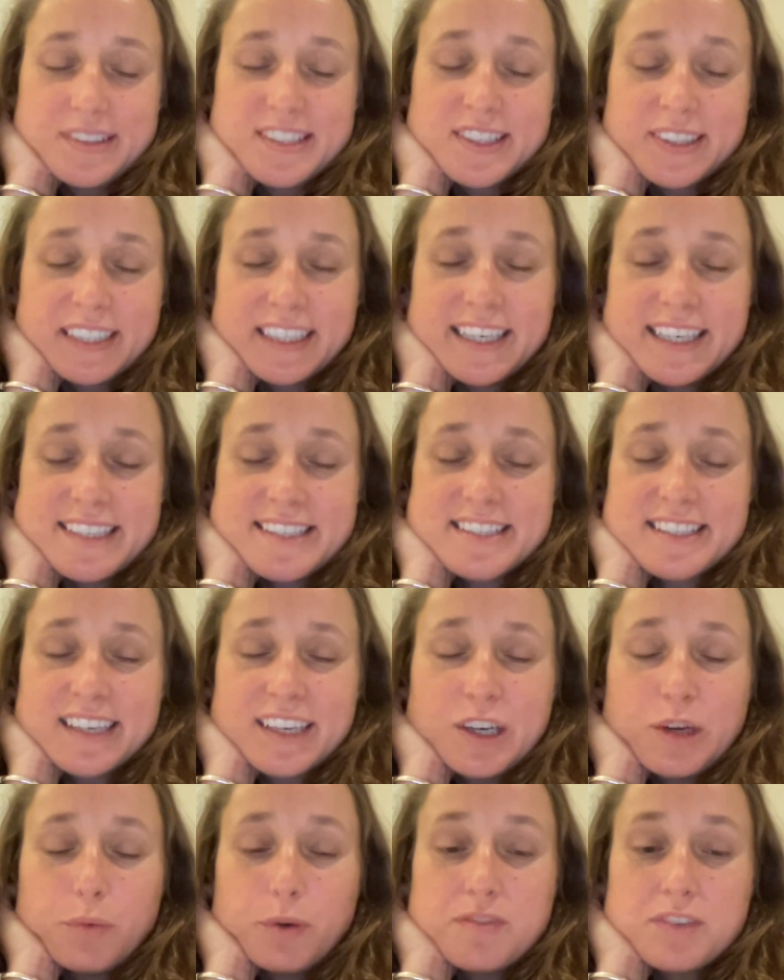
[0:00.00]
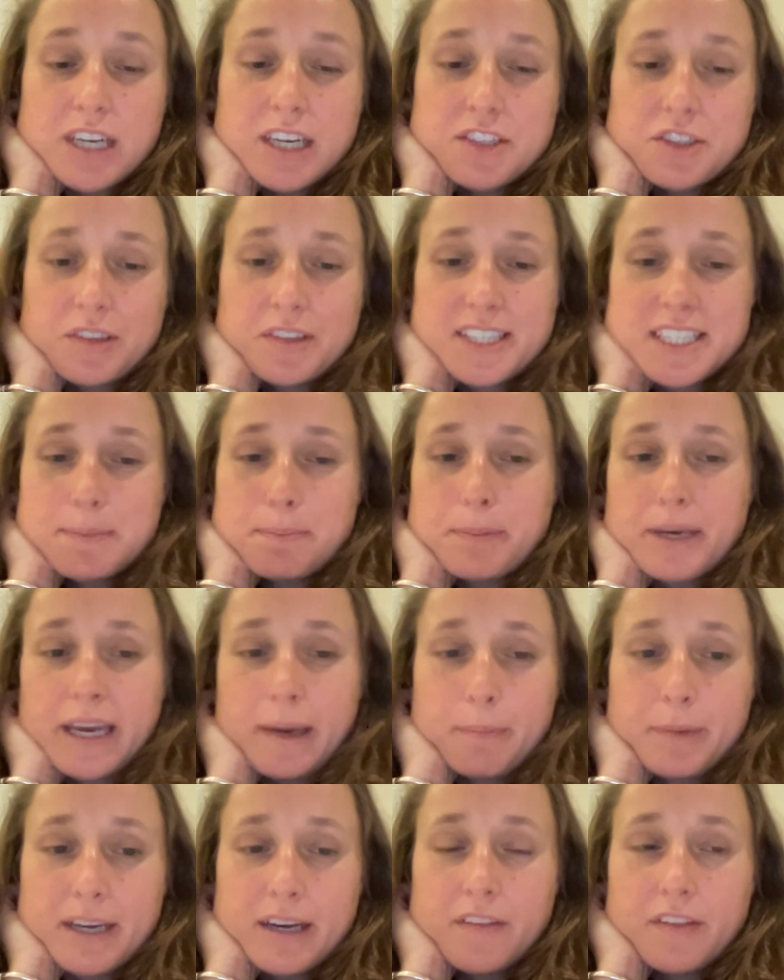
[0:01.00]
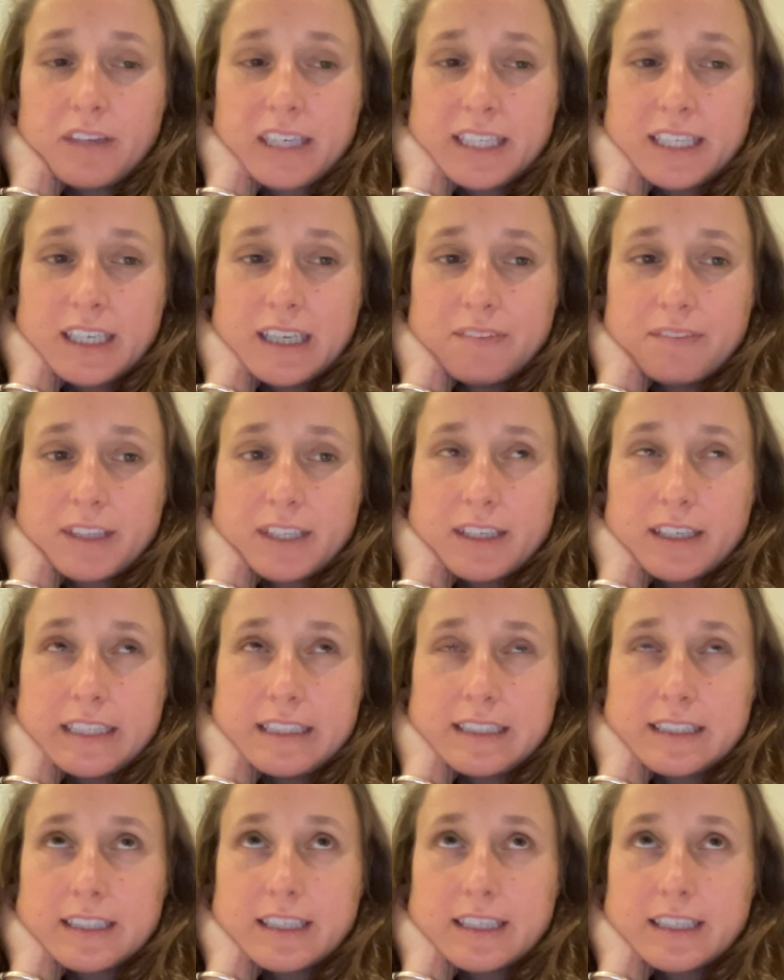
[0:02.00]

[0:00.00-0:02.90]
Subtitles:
So I guess we've touched on this a bit, but are there any other like